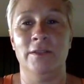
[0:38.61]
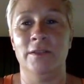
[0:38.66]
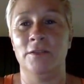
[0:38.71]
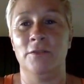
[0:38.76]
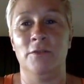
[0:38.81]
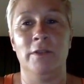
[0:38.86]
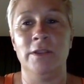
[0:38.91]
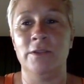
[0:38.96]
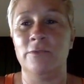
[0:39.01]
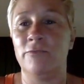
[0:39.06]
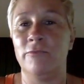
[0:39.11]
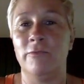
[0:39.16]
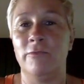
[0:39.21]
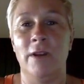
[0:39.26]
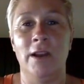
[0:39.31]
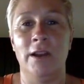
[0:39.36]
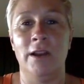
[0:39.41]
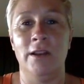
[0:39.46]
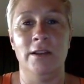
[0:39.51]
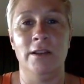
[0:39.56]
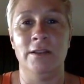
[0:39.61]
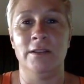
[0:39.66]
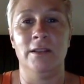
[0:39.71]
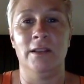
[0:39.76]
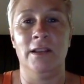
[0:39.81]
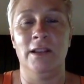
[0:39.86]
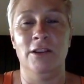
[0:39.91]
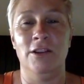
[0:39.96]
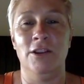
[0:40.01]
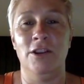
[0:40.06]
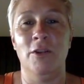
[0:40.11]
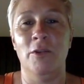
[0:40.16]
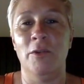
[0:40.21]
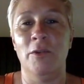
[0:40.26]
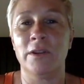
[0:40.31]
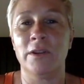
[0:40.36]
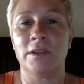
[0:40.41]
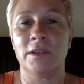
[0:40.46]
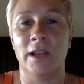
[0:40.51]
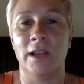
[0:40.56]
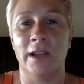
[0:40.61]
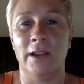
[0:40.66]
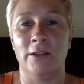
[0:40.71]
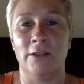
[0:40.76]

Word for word: There's all these runners, like, and you know what it's like